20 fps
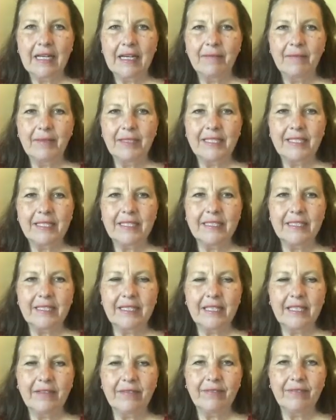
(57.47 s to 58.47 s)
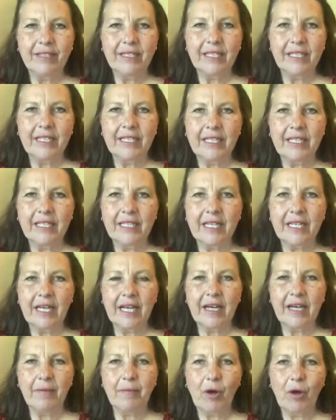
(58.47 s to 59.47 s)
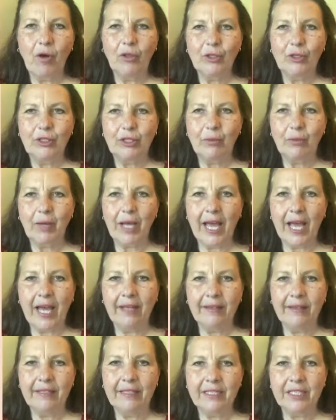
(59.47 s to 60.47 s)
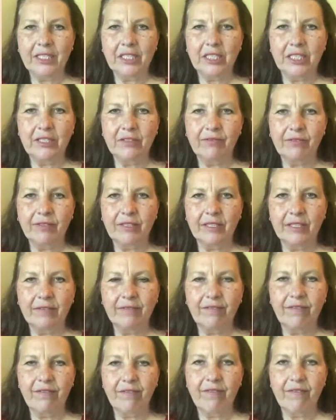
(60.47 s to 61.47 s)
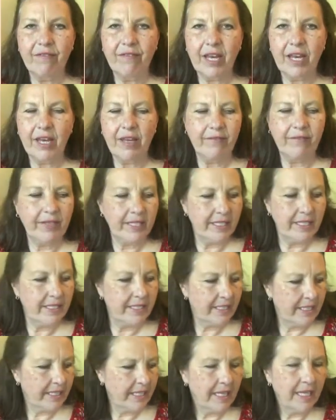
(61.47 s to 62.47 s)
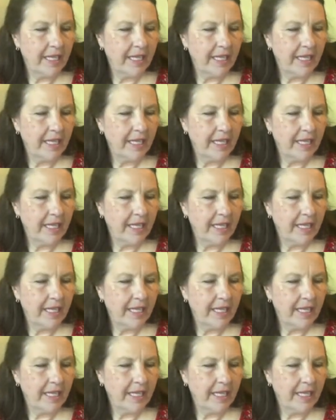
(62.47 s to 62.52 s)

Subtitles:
going to see if I can also add this just for the fun of it